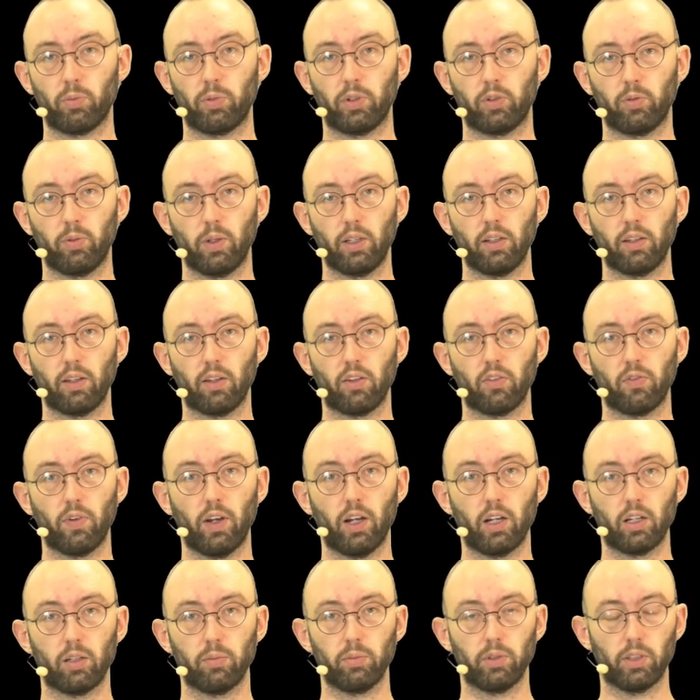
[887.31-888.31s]
between these
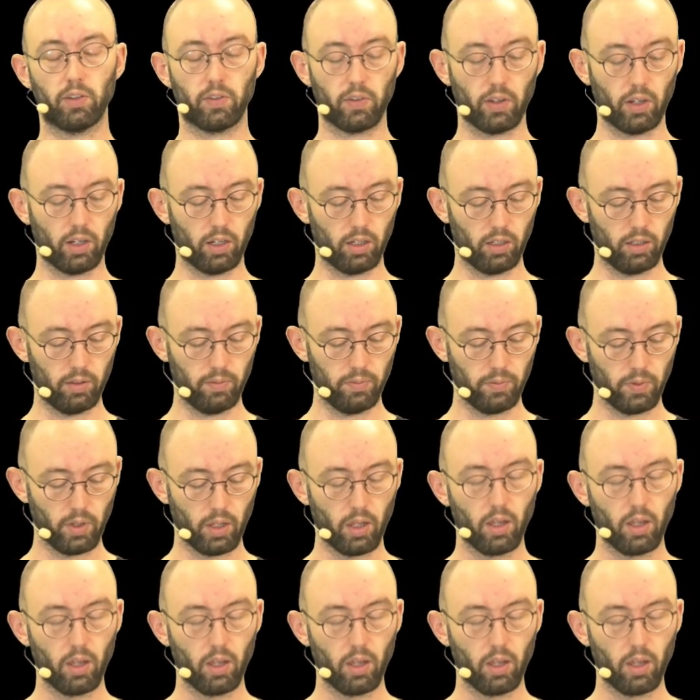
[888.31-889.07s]
variables are.